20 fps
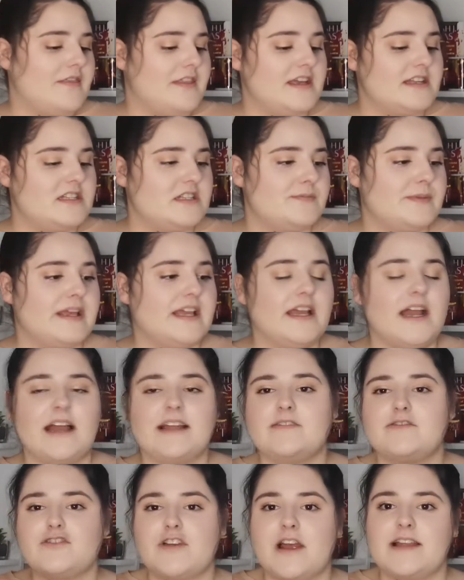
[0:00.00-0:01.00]
This has been
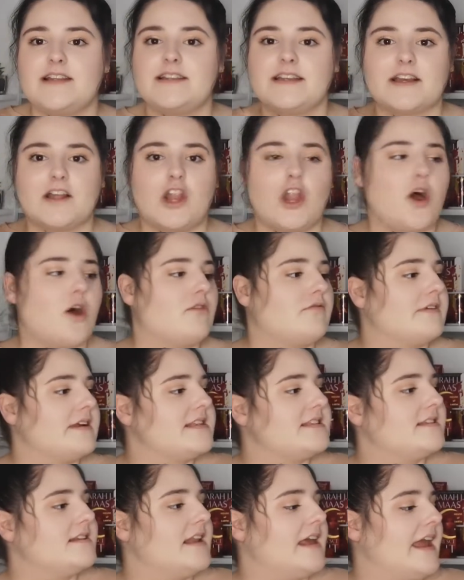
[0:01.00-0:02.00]
kind of trending a lot
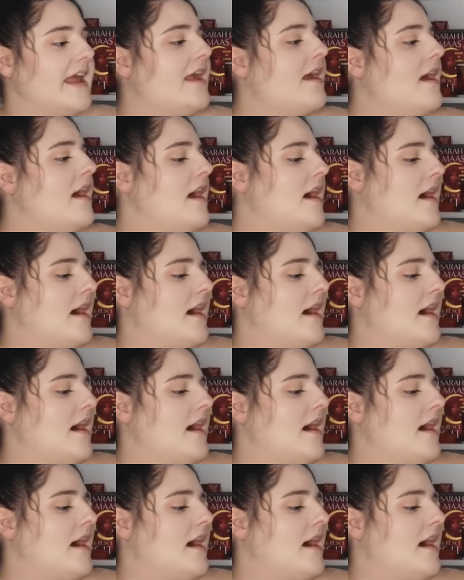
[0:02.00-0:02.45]
recently,